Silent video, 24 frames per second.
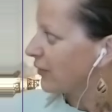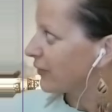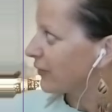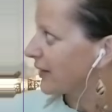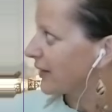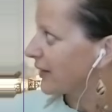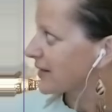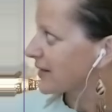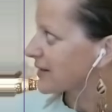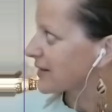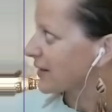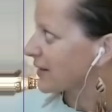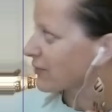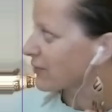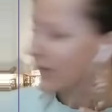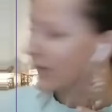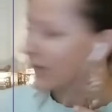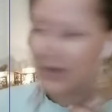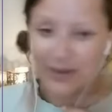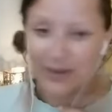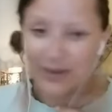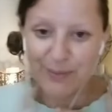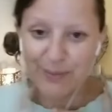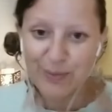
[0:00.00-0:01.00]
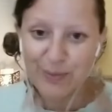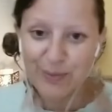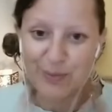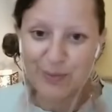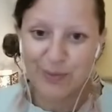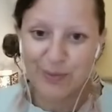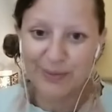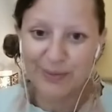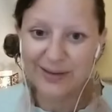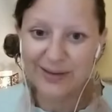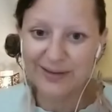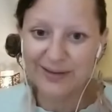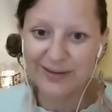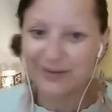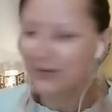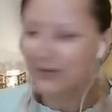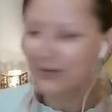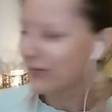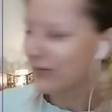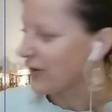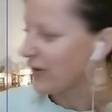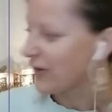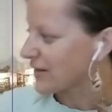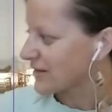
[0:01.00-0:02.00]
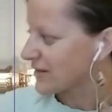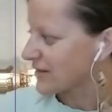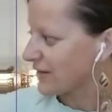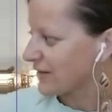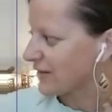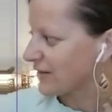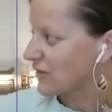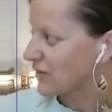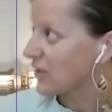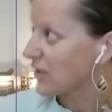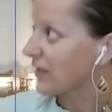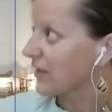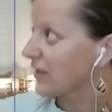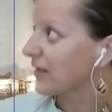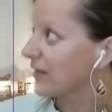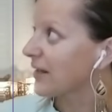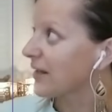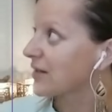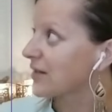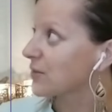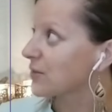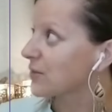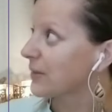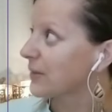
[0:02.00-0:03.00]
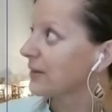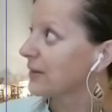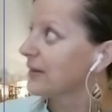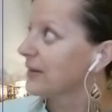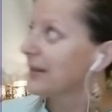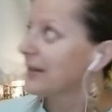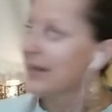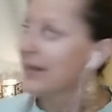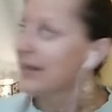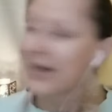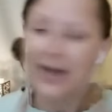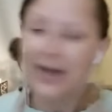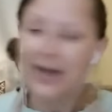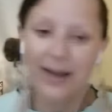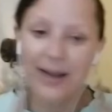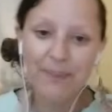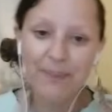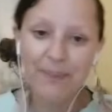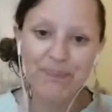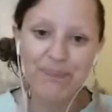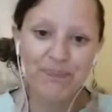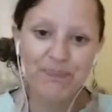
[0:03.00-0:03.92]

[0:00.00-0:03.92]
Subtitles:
it's going to wriggle up the wall faster than she can get to it. I've